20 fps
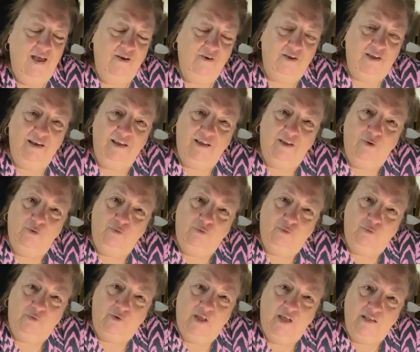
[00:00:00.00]
I mean, how can it
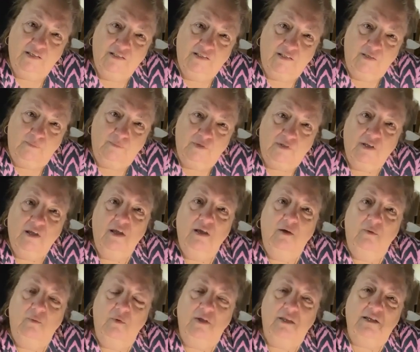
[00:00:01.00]
go through customs
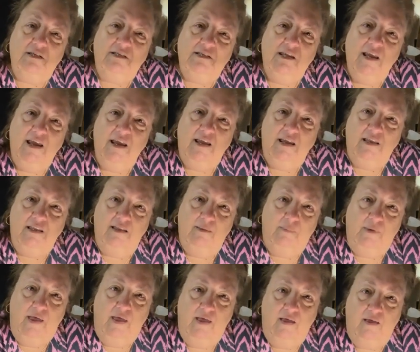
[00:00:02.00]
with a snake
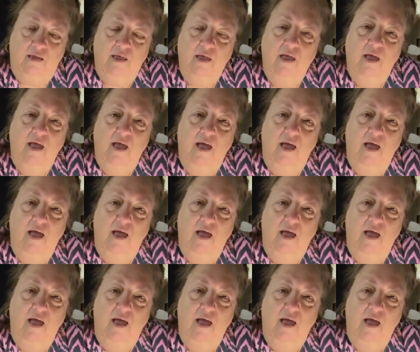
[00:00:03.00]
in the bag?